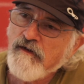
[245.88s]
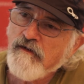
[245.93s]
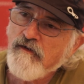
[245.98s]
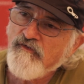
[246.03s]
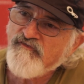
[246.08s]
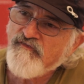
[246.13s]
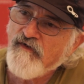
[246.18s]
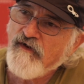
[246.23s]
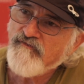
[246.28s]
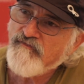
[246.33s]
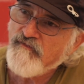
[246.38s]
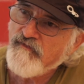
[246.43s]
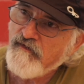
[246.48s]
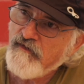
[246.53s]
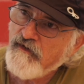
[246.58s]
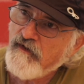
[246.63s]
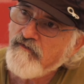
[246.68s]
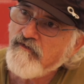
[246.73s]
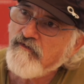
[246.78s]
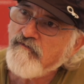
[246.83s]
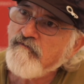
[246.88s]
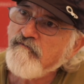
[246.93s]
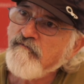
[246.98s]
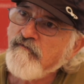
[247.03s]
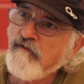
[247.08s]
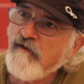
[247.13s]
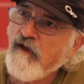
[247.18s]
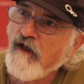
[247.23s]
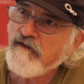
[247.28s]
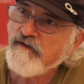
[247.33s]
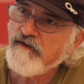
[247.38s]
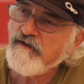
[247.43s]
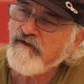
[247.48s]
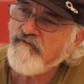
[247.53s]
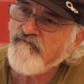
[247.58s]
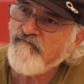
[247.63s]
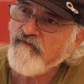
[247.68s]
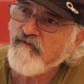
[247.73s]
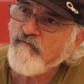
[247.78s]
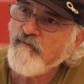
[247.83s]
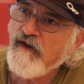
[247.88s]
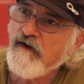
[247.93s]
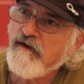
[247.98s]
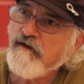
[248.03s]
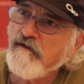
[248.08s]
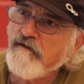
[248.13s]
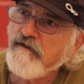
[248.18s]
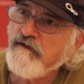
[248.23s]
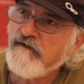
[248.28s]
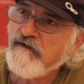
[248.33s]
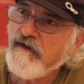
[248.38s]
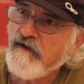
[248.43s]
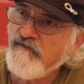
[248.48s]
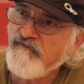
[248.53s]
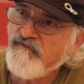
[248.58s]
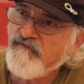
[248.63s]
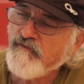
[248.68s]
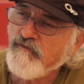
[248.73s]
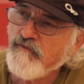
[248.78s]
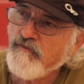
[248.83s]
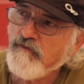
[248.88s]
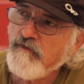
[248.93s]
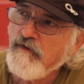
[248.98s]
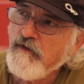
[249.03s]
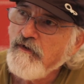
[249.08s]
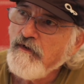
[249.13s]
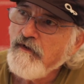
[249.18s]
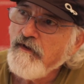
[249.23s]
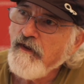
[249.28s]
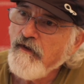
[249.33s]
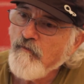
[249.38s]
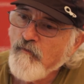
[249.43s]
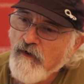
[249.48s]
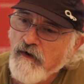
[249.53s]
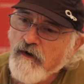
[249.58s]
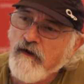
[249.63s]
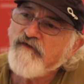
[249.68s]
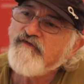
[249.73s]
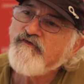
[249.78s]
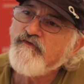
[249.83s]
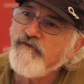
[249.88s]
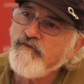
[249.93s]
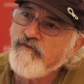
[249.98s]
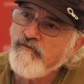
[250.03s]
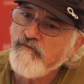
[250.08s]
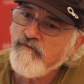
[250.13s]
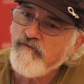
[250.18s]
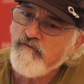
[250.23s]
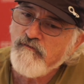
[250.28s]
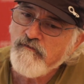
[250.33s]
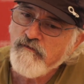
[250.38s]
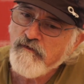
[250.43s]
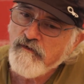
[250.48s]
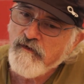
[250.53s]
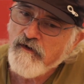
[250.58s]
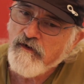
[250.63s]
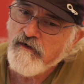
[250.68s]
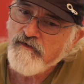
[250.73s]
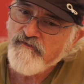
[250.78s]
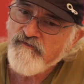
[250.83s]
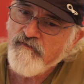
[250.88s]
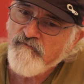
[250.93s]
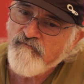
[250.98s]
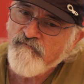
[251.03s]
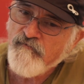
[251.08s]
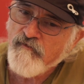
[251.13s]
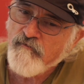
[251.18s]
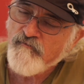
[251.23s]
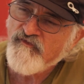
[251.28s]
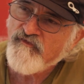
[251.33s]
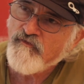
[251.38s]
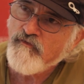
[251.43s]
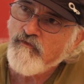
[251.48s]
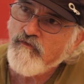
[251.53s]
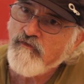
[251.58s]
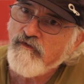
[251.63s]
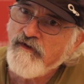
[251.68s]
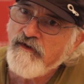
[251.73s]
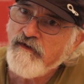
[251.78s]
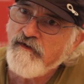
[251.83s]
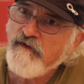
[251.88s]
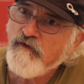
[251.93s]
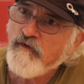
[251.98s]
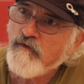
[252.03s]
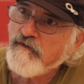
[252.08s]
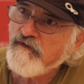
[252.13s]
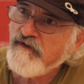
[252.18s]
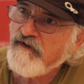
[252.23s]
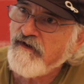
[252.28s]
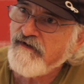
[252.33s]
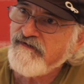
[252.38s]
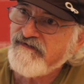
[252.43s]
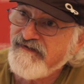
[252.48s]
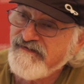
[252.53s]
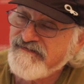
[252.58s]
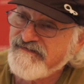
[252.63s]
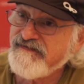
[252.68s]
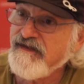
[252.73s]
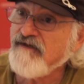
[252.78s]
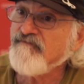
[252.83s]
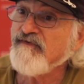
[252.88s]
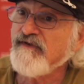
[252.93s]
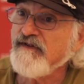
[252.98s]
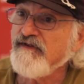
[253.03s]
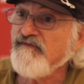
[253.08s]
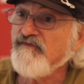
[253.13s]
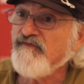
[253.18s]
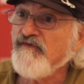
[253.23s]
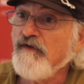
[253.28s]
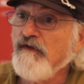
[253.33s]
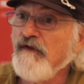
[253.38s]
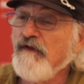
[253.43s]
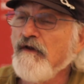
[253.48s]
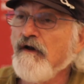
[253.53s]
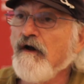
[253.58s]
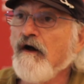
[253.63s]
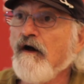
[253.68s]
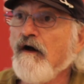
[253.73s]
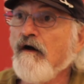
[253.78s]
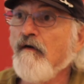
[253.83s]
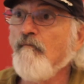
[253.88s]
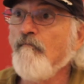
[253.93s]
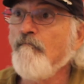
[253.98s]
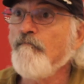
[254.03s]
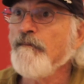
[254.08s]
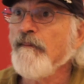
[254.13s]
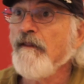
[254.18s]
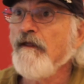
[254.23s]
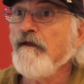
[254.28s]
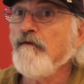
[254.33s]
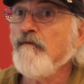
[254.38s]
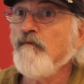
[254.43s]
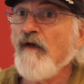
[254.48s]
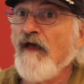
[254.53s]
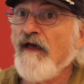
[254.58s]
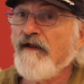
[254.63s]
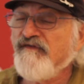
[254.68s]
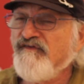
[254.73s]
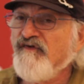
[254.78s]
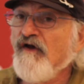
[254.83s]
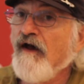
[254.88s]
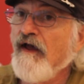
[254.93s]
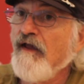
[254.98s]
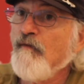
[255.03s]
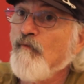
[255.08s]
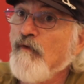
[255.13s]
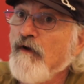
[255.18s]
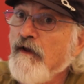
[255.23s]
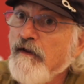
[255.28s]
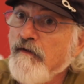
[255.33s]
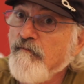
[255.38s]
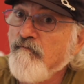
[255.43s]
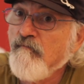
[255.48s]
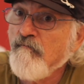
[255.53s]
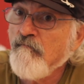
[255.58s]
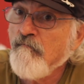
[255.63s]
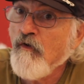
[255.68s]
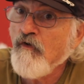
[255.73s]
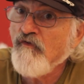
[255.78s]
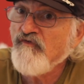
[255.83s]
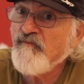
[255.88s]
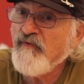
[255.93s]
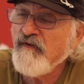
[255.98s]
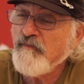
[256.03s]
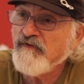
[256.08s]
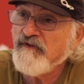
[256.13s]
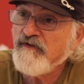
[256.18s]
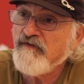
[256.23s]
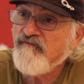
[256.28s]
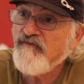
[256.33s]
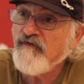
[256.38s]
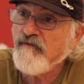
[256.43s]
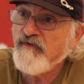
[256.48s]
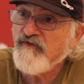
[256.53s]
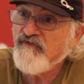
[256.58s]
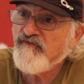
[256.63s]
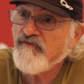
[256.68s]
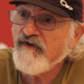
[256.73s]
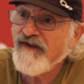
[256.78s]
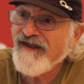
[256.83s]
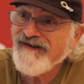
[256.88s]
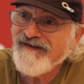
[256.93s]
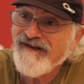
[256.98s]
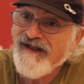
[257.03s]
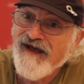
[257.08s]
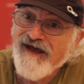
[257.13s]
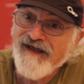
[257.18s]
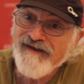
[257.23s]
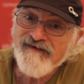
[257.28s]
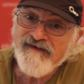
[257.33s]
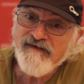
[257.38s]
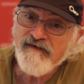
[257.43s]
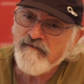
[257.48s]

close friends with another colleague, a filmmaker in high school, and went on to film school in the early 1970s, at a time when most people in the film industry had not